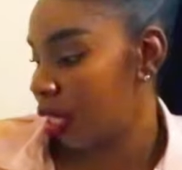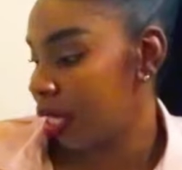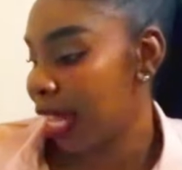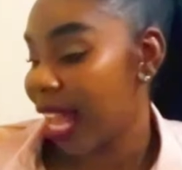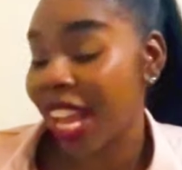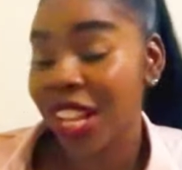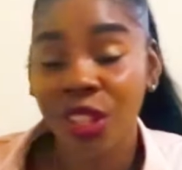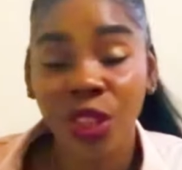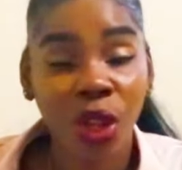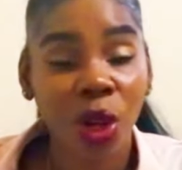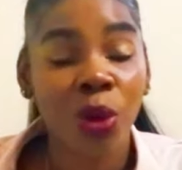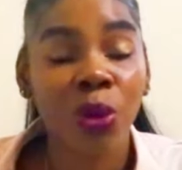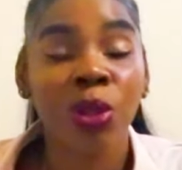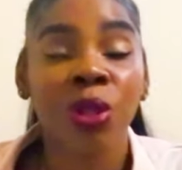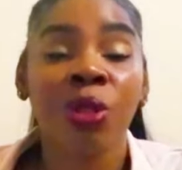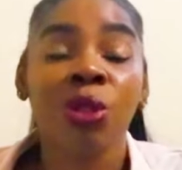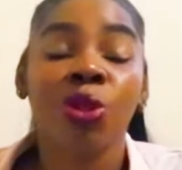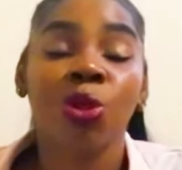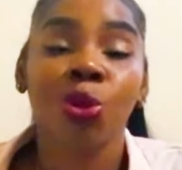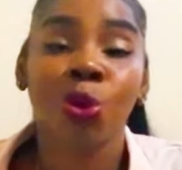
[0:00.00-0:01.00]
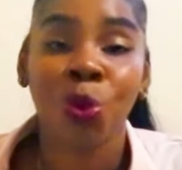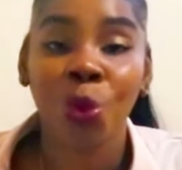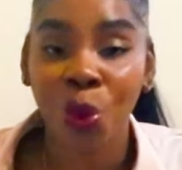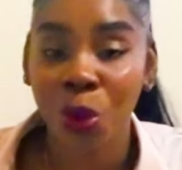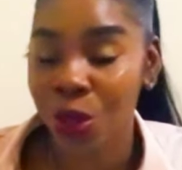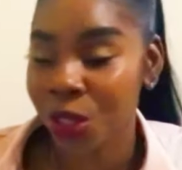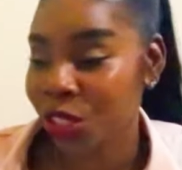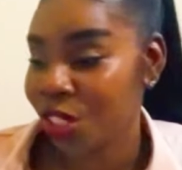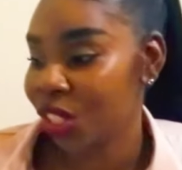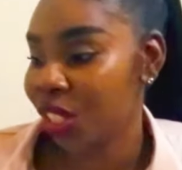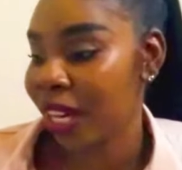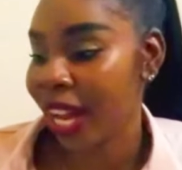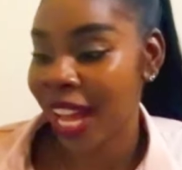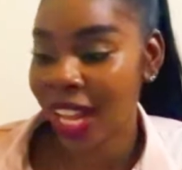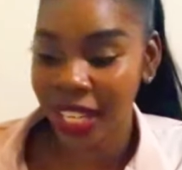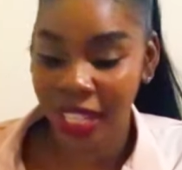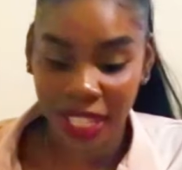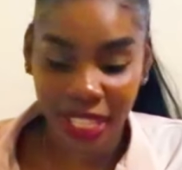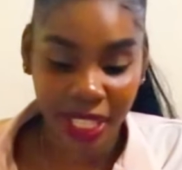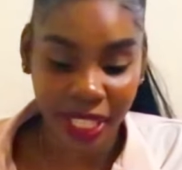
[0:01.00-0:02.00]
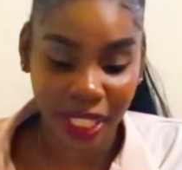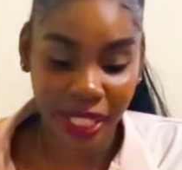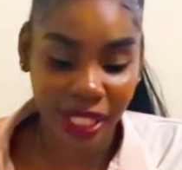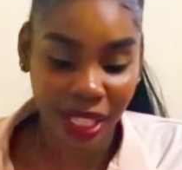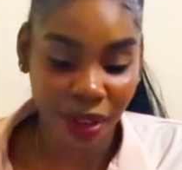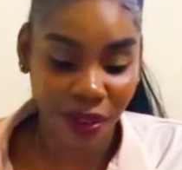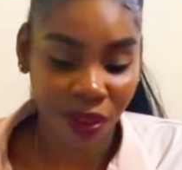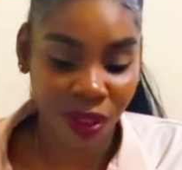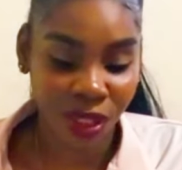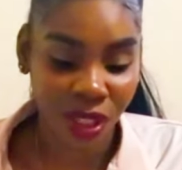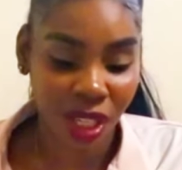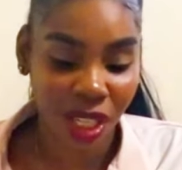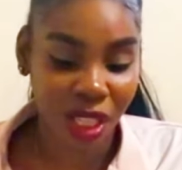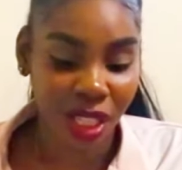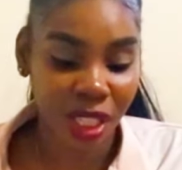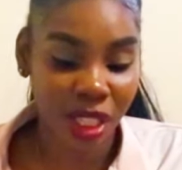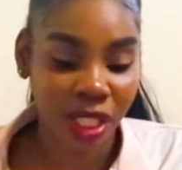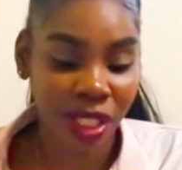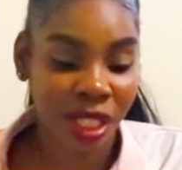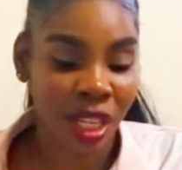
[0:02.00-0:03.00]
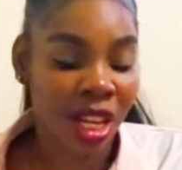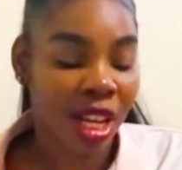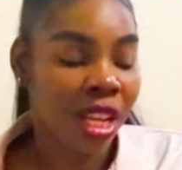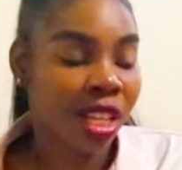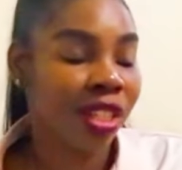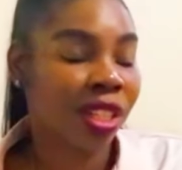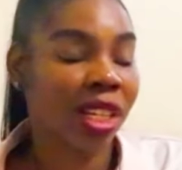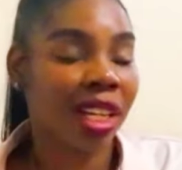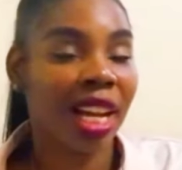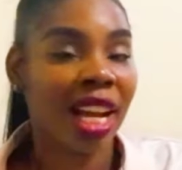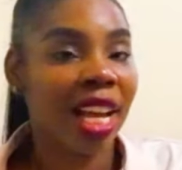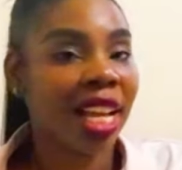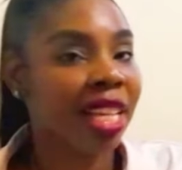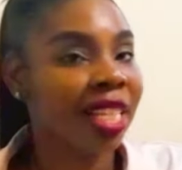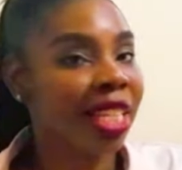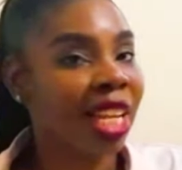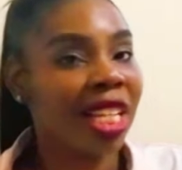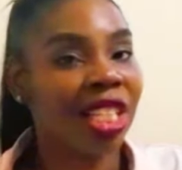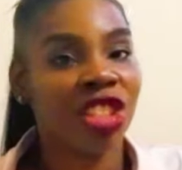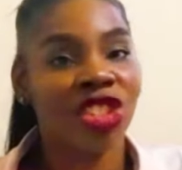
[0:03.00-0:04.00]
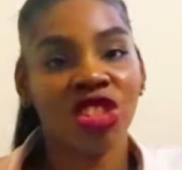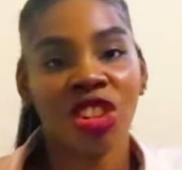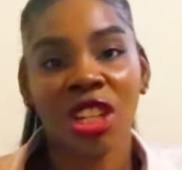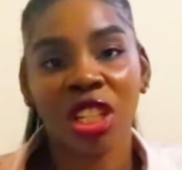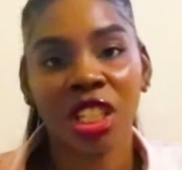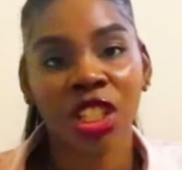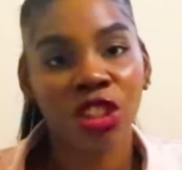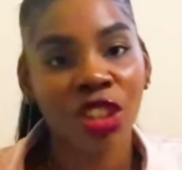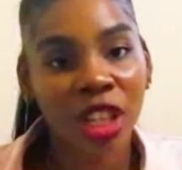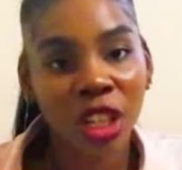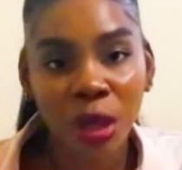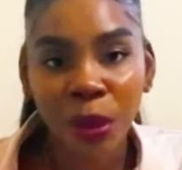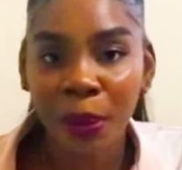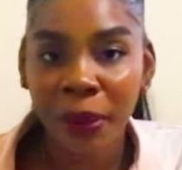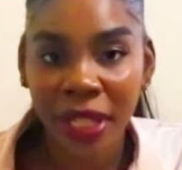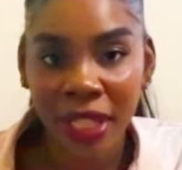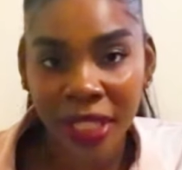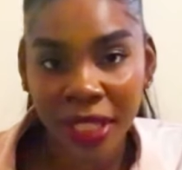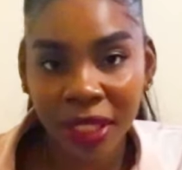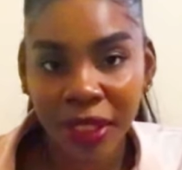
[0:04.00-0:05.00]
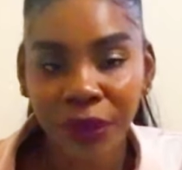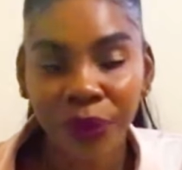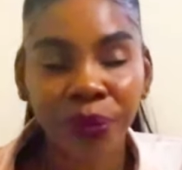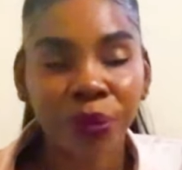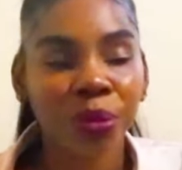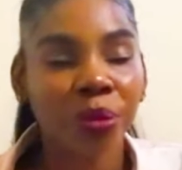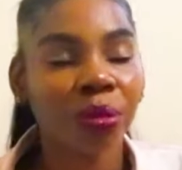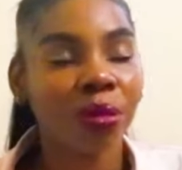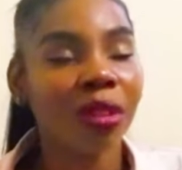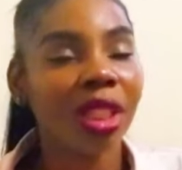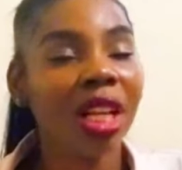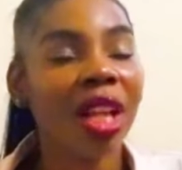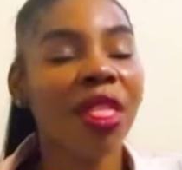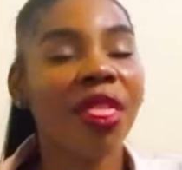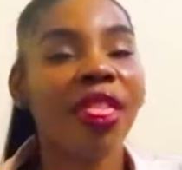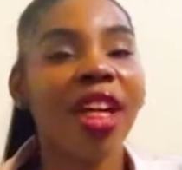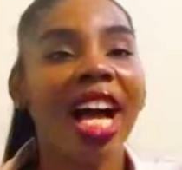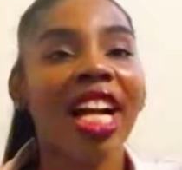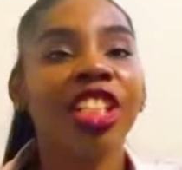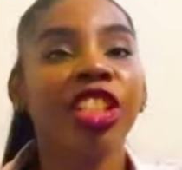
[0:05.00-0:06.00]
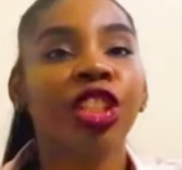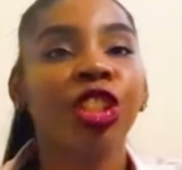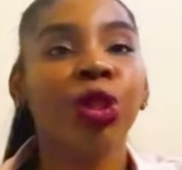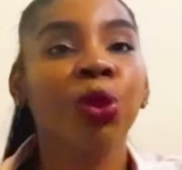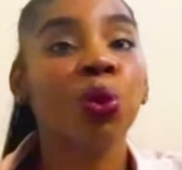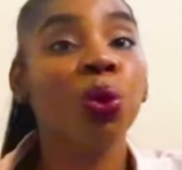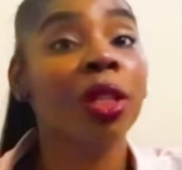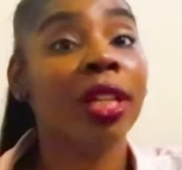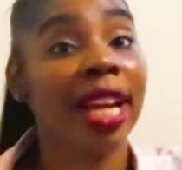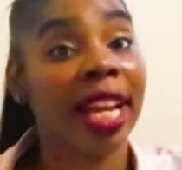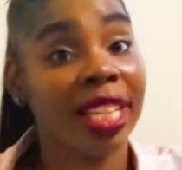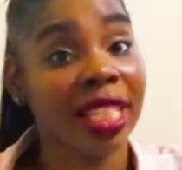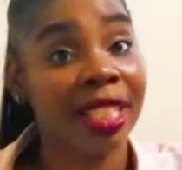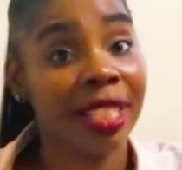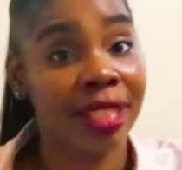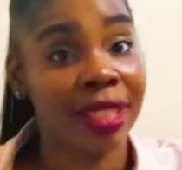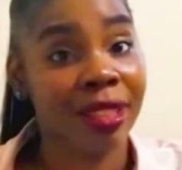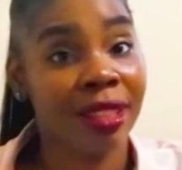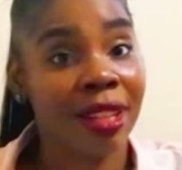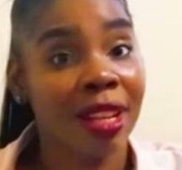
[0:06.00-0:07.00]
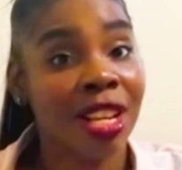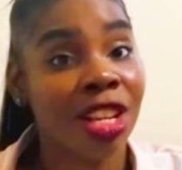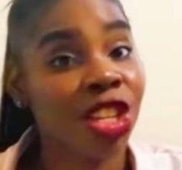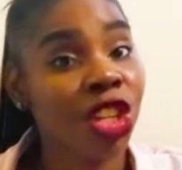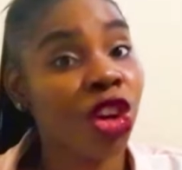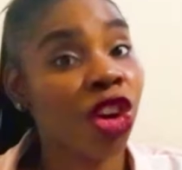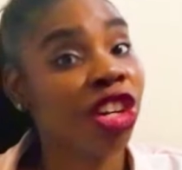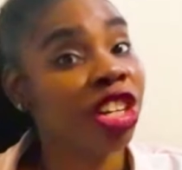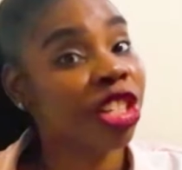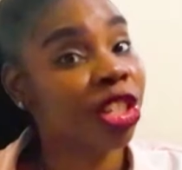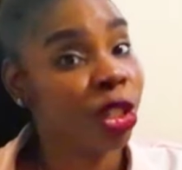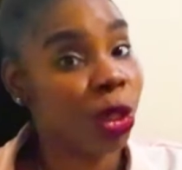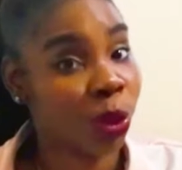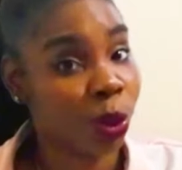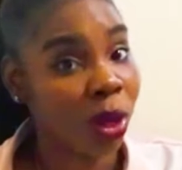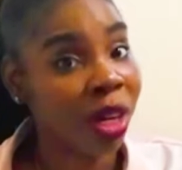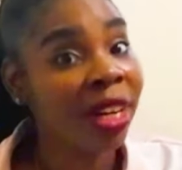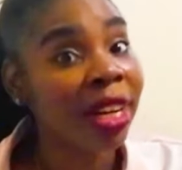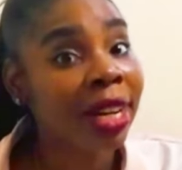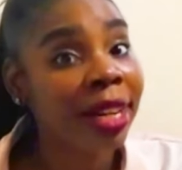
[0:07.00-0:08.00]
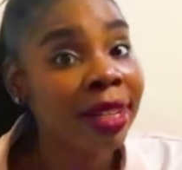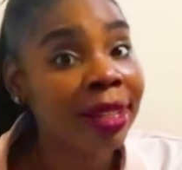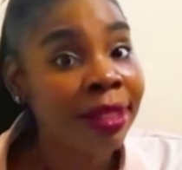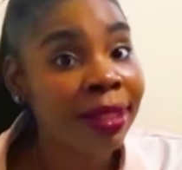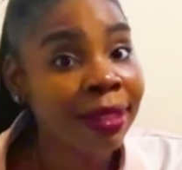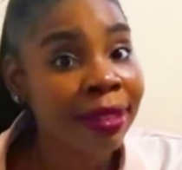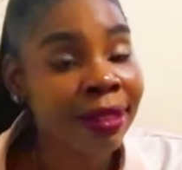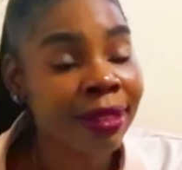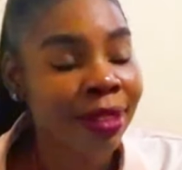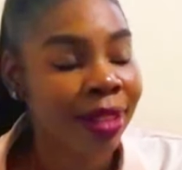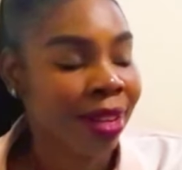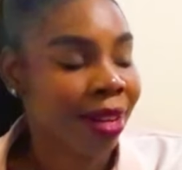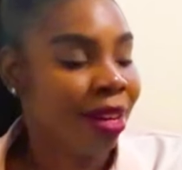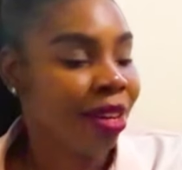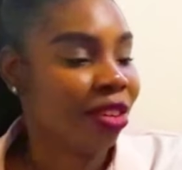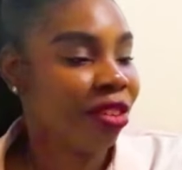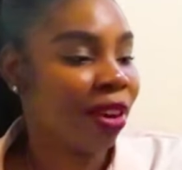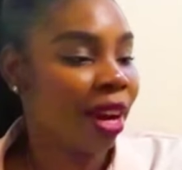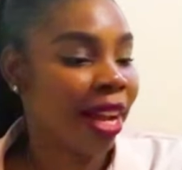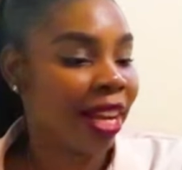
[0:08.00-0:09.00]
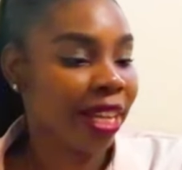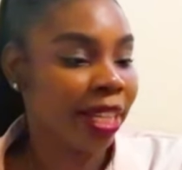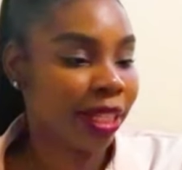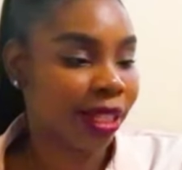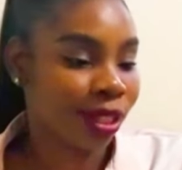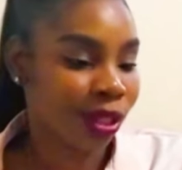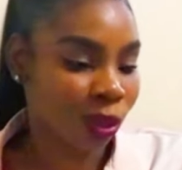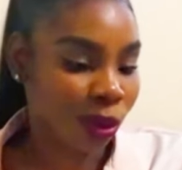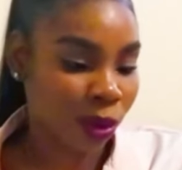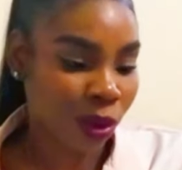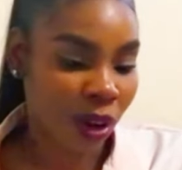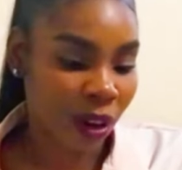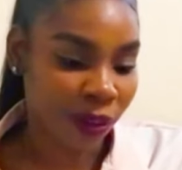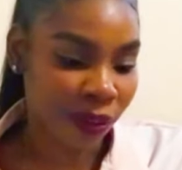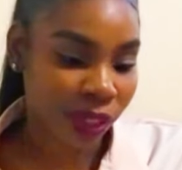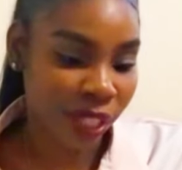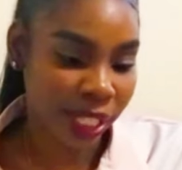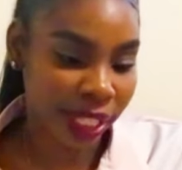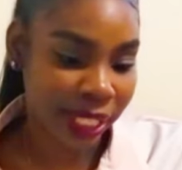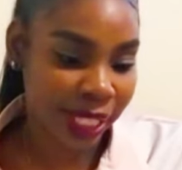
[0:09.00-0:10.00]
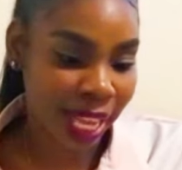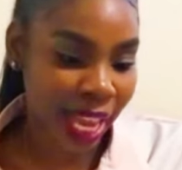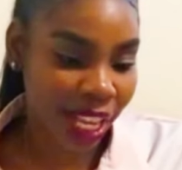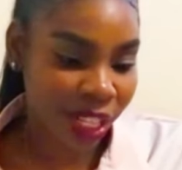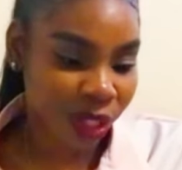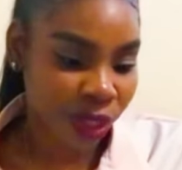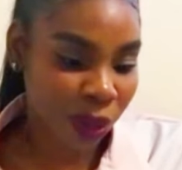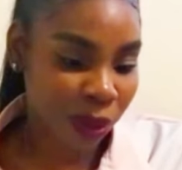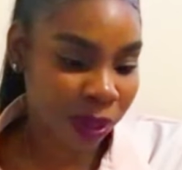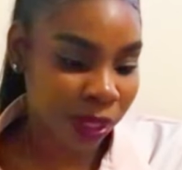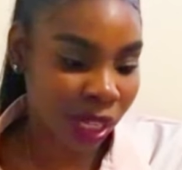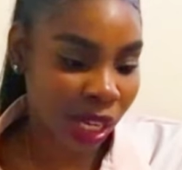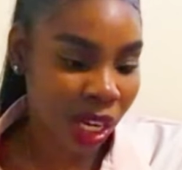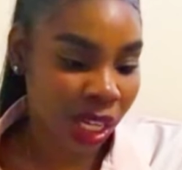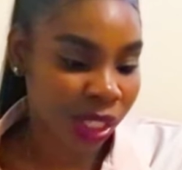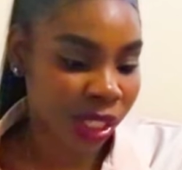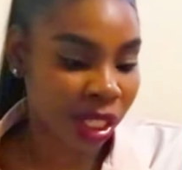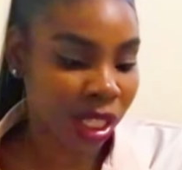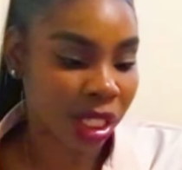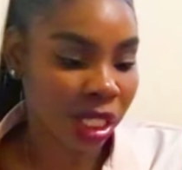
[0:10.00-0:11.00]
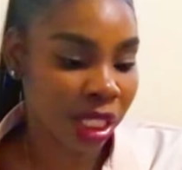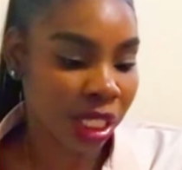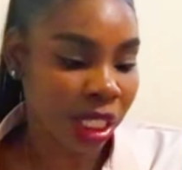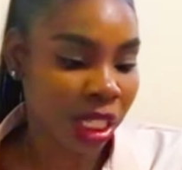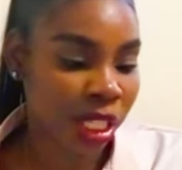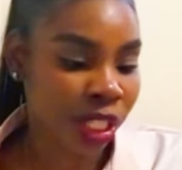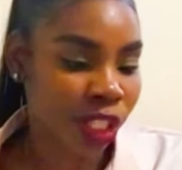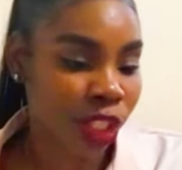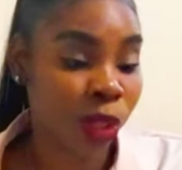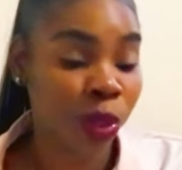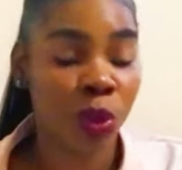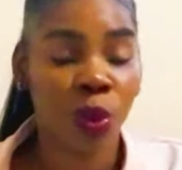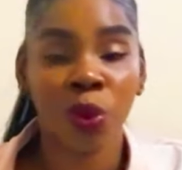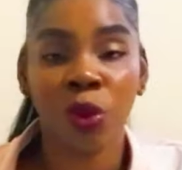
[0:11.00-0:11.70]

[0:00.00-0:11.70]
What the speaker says: $9,287. So guys, I'd strongly recommend that you get your insurance, right? So of this $9,000, you'd